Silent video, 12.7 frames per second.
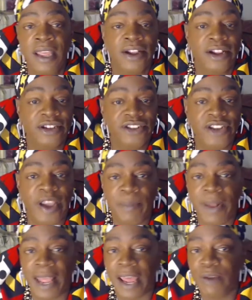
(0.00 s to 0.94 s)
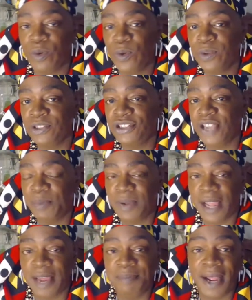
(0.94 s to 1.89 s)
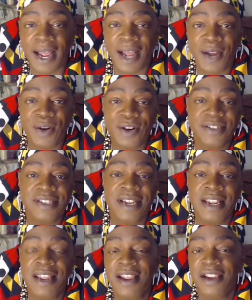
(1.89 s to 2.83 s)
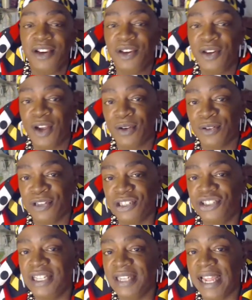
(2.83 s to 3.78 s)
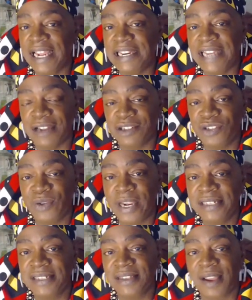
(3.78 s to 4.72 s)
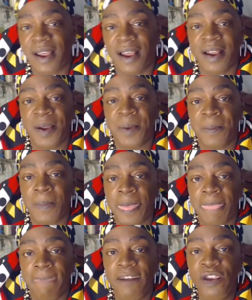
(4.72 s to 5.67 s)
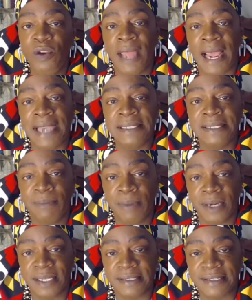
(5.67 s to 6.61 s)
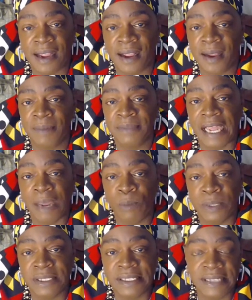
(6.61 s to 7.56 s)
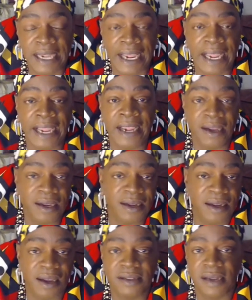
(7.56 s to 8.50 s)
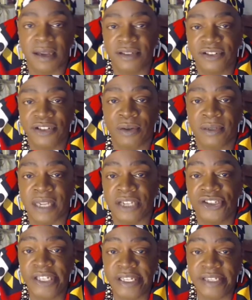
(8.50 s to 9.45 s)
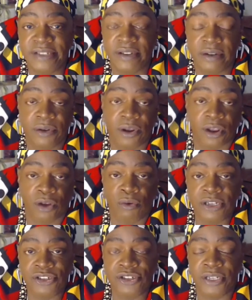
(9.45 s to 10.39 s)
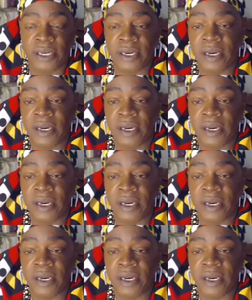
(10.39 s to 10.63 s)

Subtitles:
She applied roots. She applied powders. You know, she laid down tricks utilizing the Book of Psalms, and would today assert that she's a Christian.